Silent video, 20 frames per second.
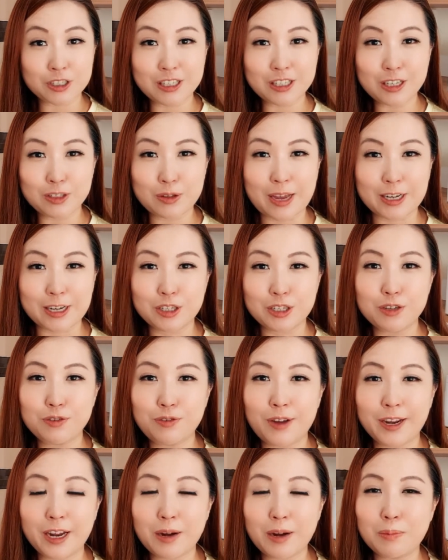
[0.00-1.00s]
to actually
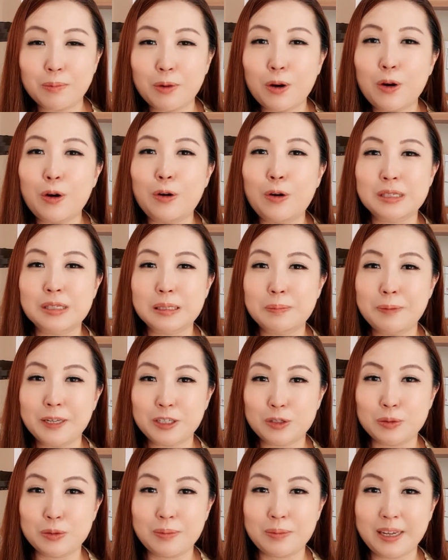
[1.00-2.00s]
find out more or speak
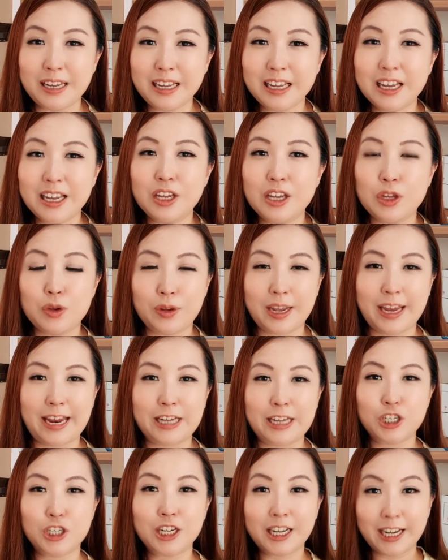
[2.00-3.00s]
to me, you can
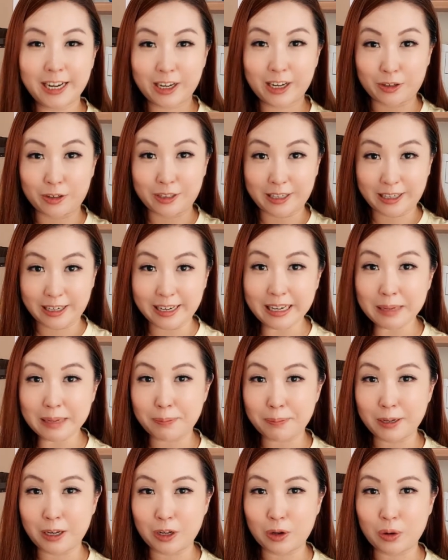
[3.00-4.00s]
actually click on the link
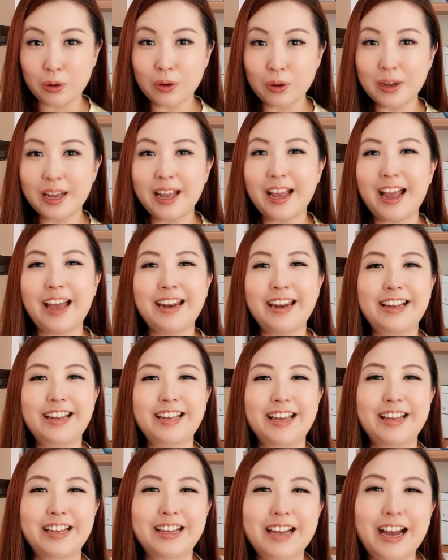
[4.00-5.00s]
below and I
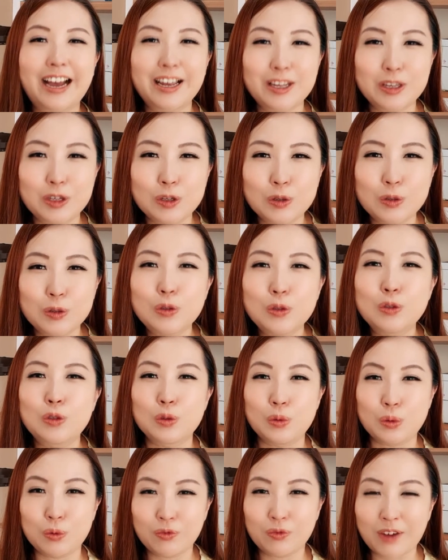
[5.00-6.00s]
can guide you
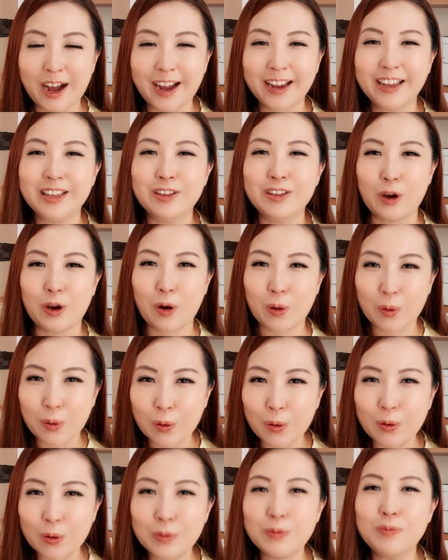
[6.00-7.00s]
to find your
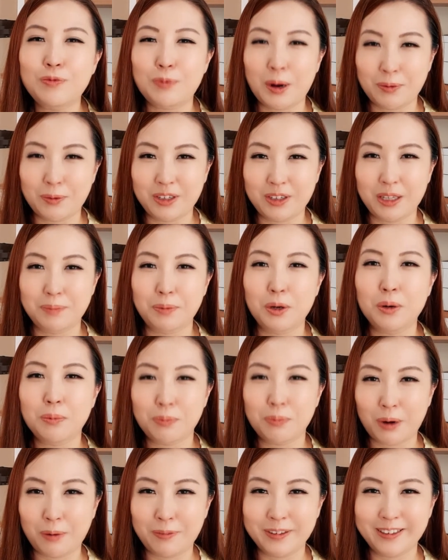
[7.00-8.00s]
own profitable
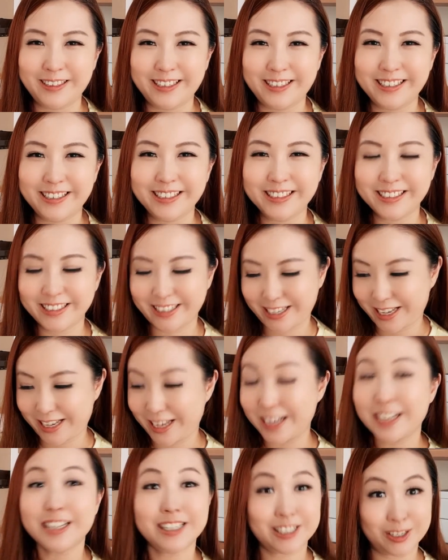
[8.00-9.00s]
property.
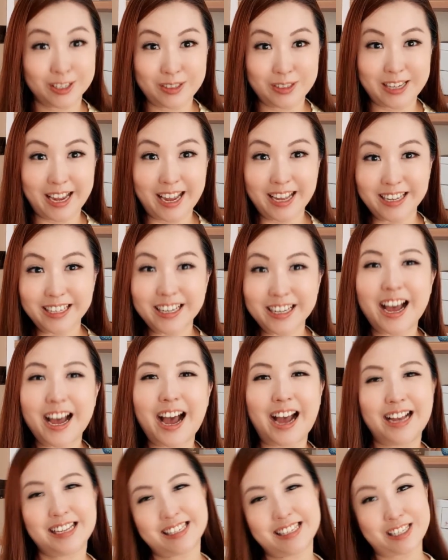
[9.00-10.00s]
Till then,
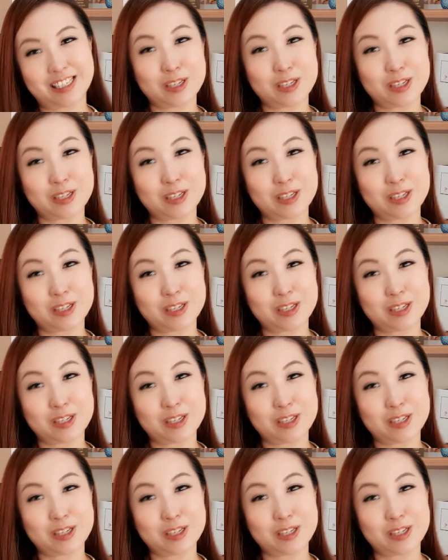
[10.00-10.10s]
I see you